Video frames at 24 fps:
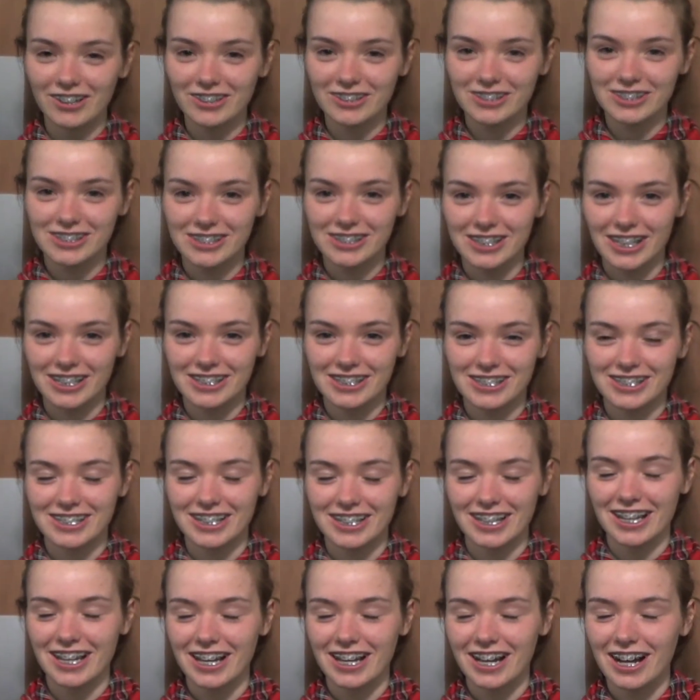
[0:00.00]
On
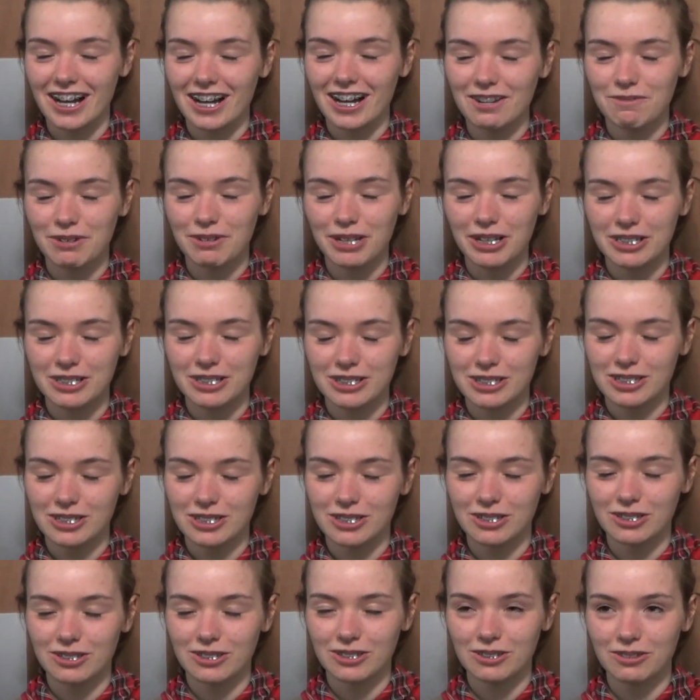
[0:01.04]
Saturday, I went
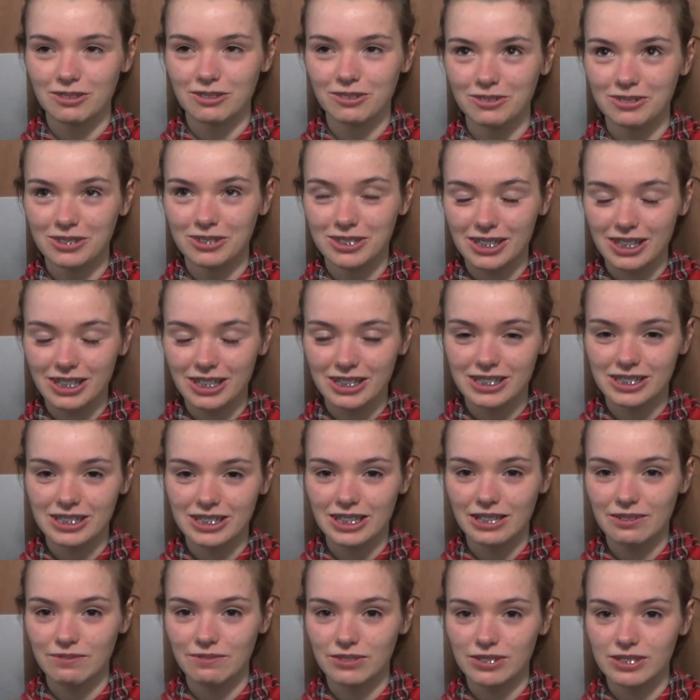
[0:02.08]
to St
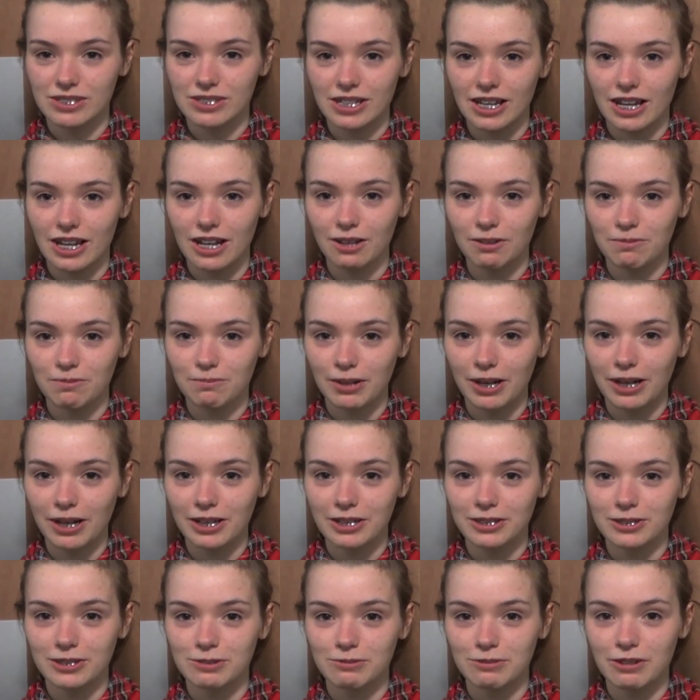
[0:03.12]
Stephen's to help
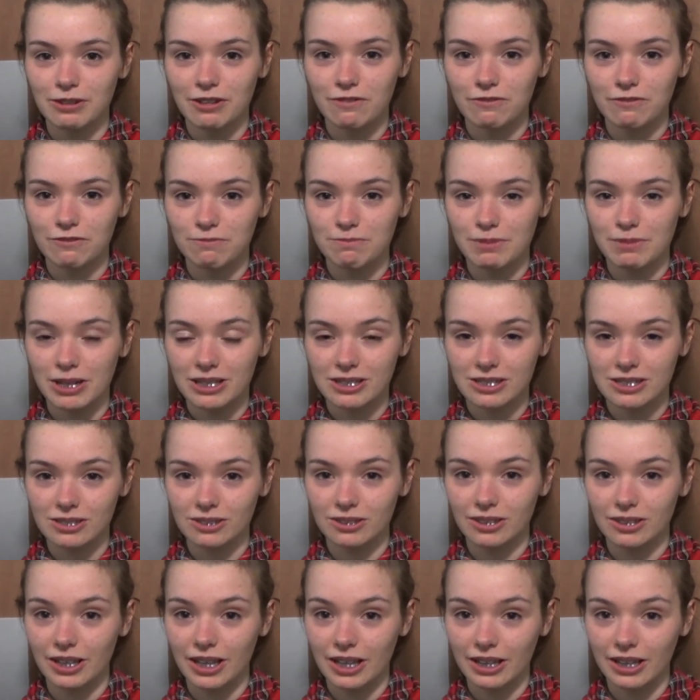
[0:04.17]
out with
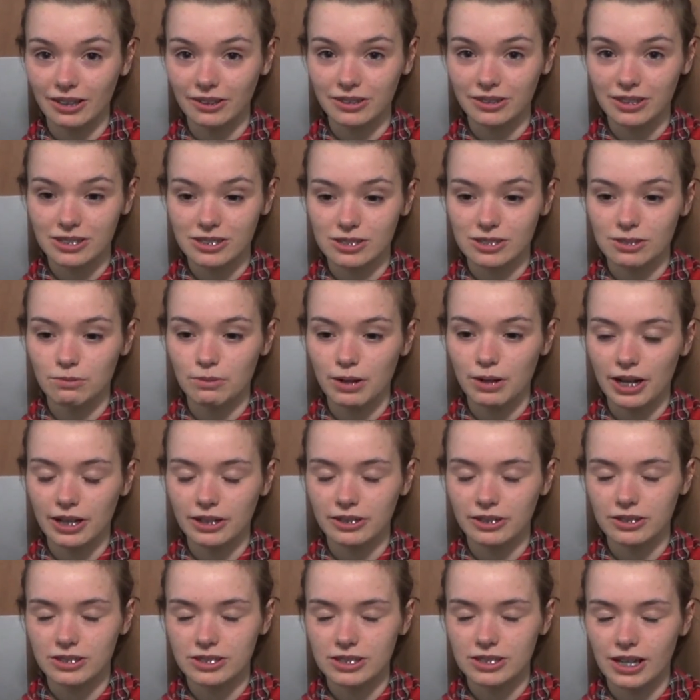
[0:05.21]
mental illness
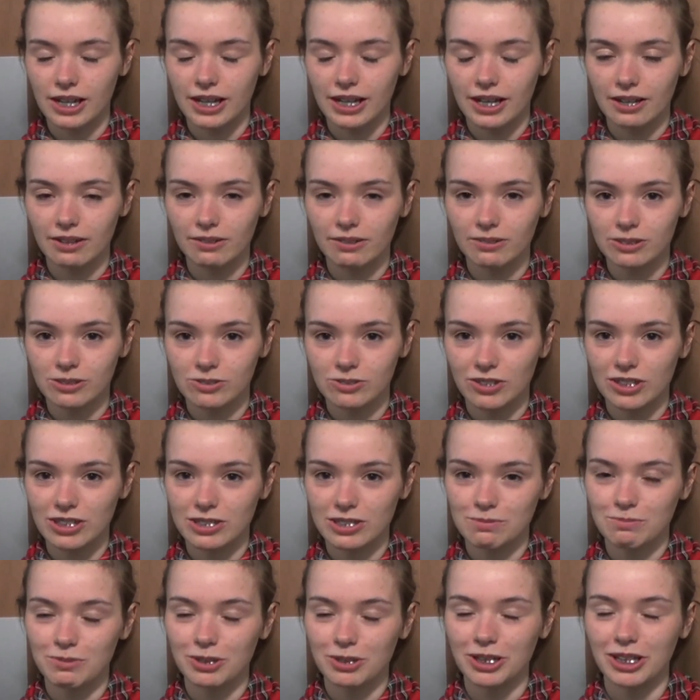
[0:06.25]
awareness. I helped
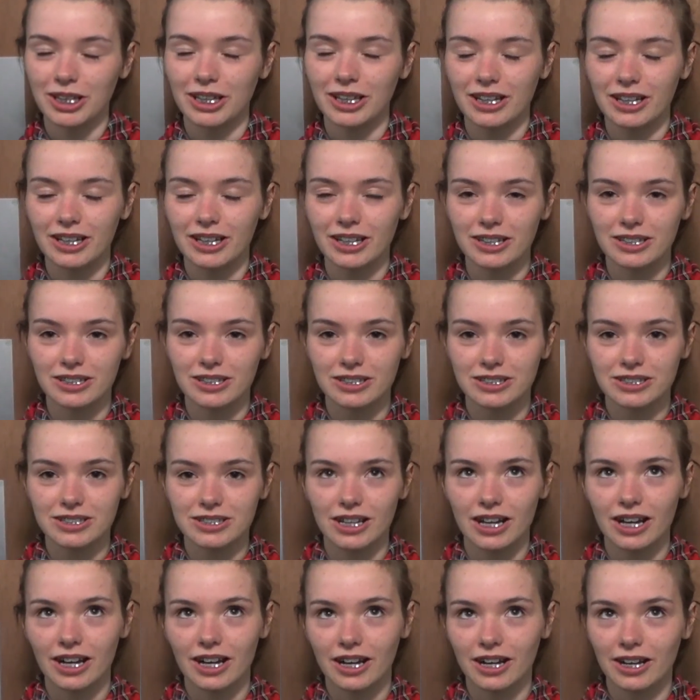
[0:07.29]
raise money and
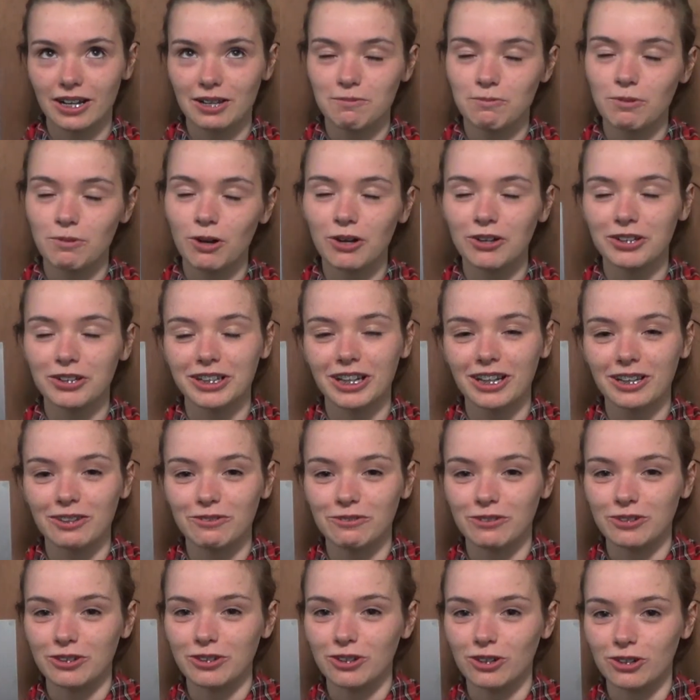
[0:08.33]
I wore an
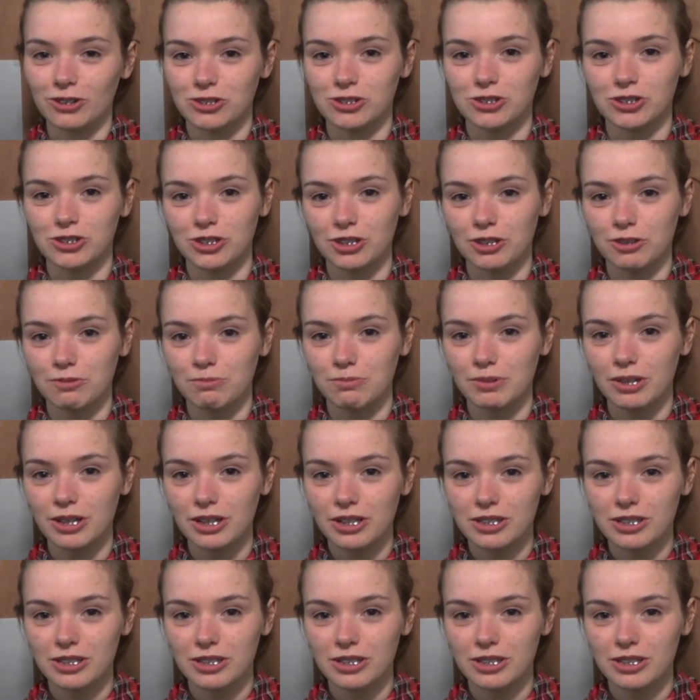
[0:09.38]
elephant costume